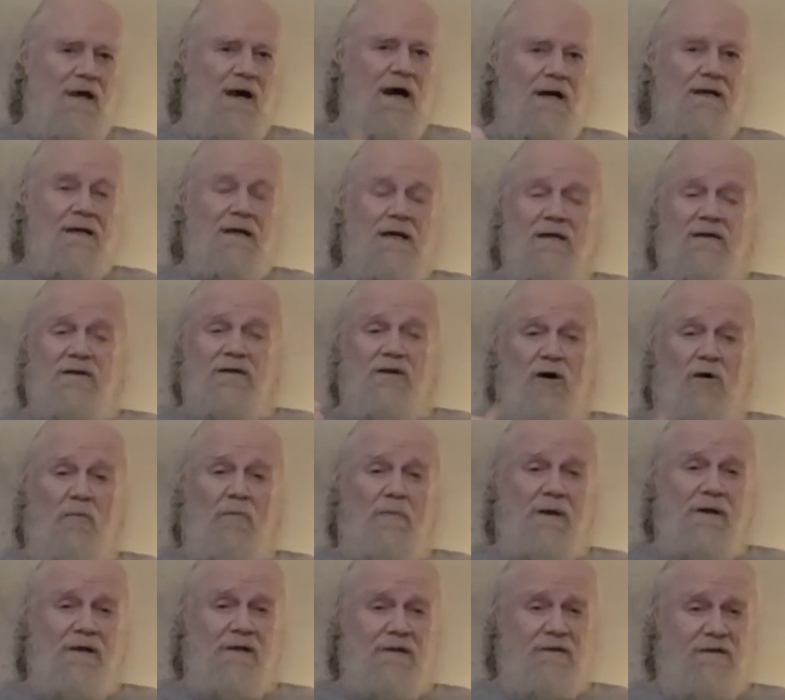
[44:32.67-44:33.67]
I got no
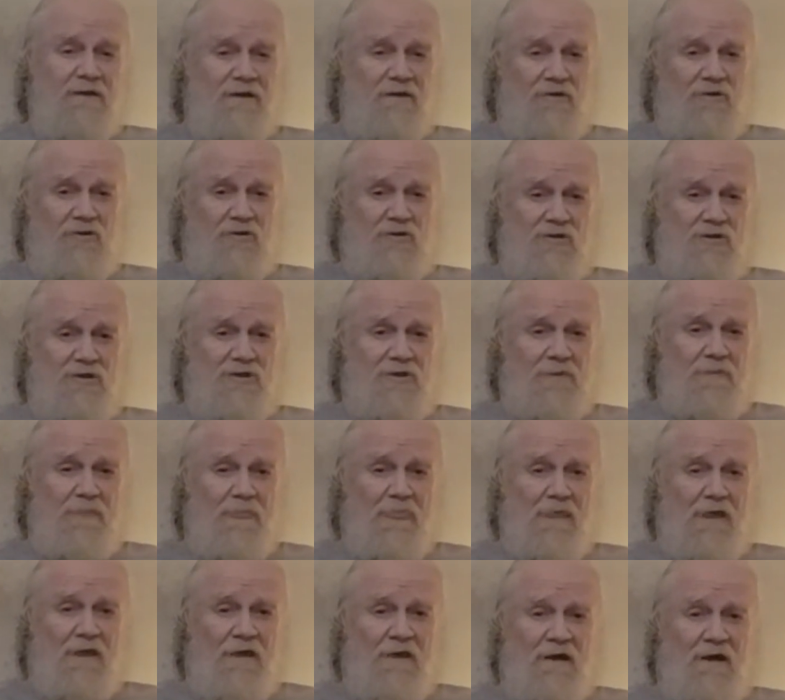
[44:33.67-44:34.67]
painkillers.
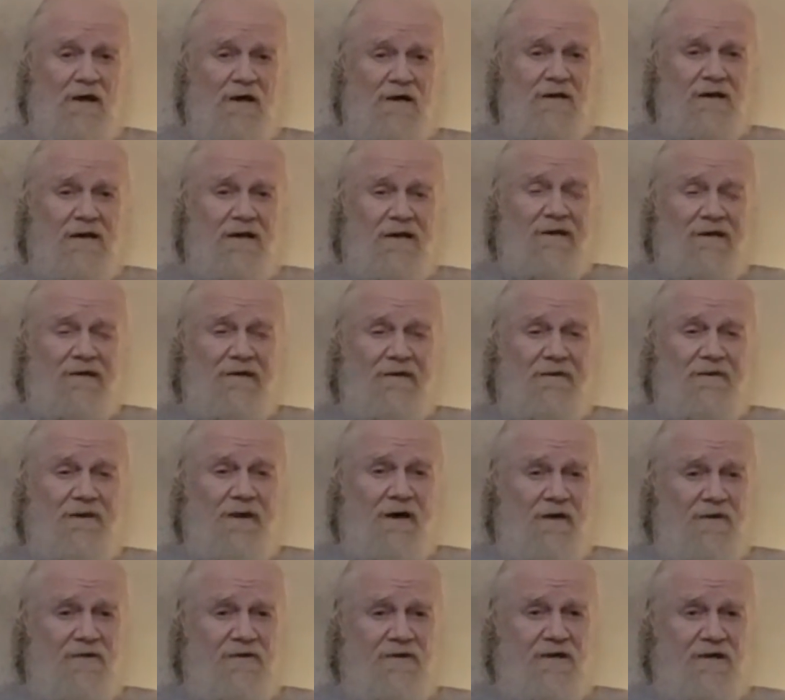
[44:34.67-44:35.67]
I got
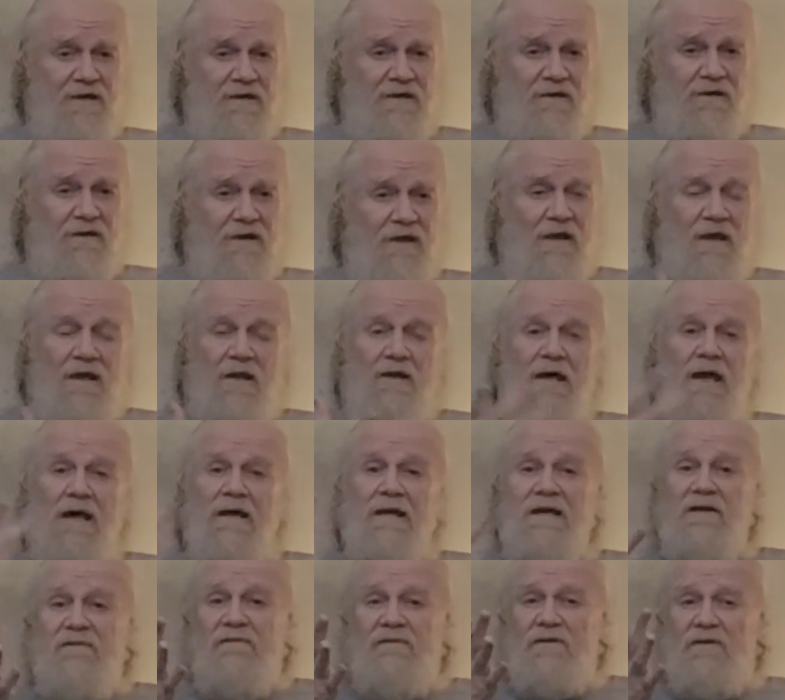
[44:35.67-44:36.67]
nothing.
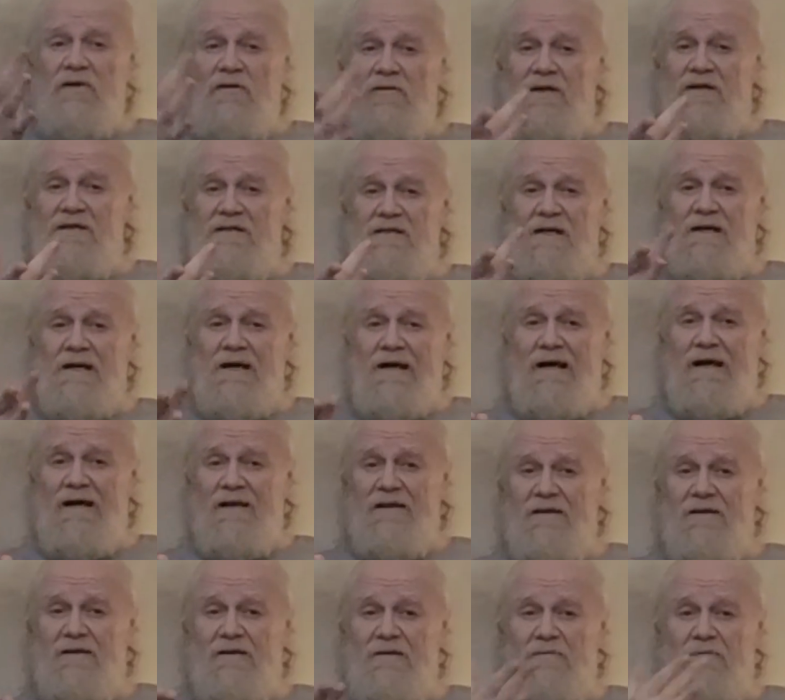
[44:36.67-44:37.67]
And even though they said I
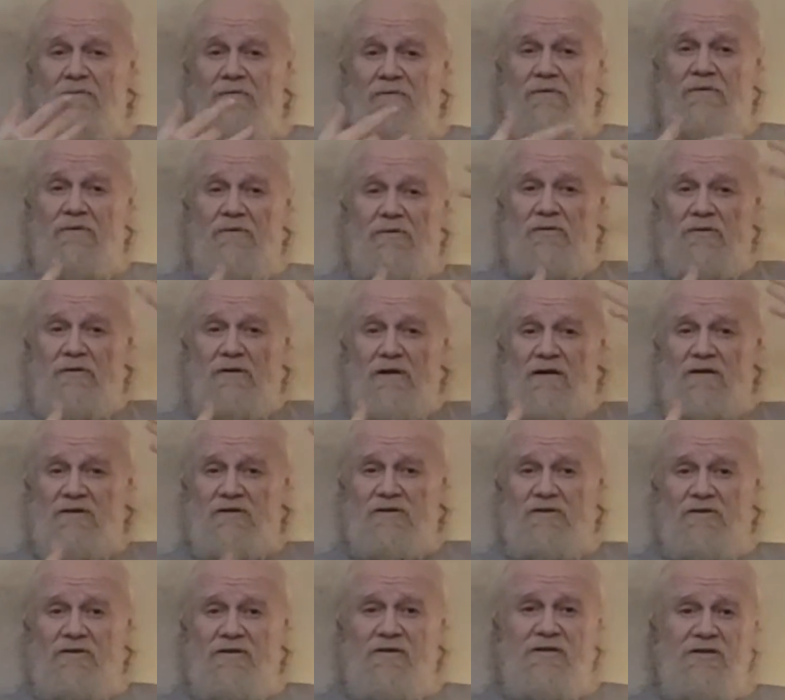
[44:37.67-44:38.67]
had
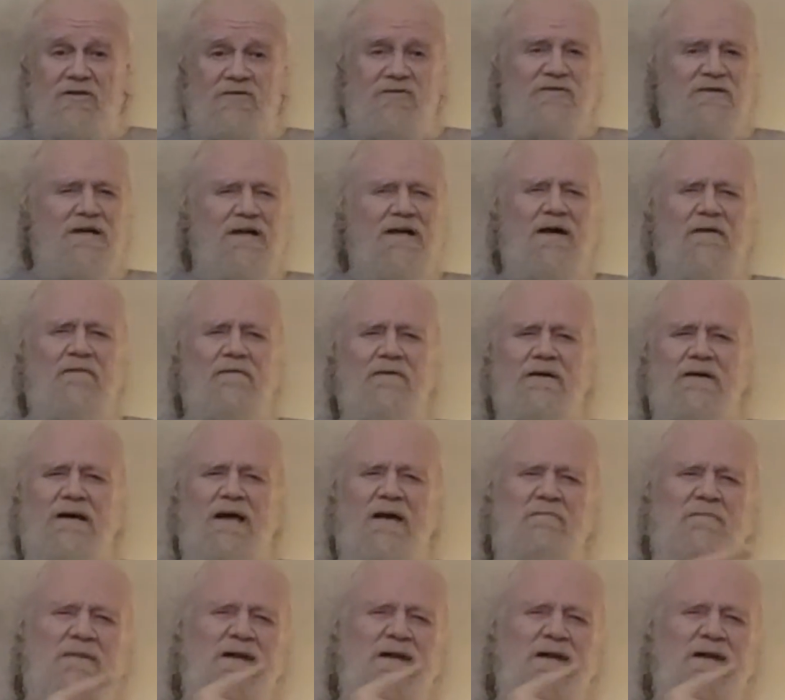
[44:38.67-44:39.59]
neurological issues, they never gave